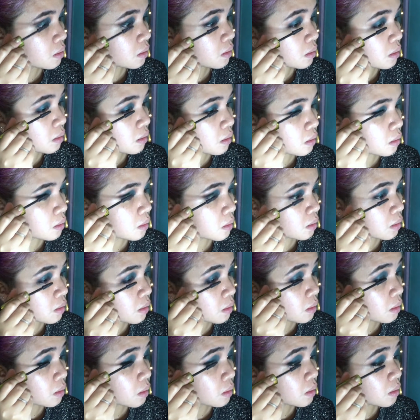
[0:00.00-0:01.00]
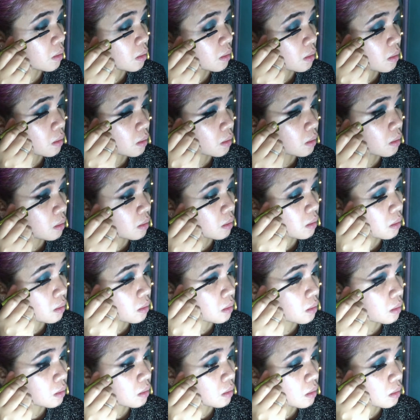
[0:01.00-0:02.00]
And yeah, mascara, the
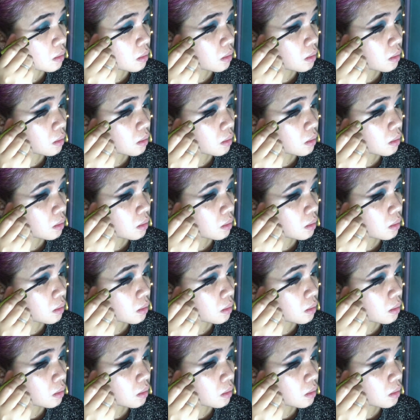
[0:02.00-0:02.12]
best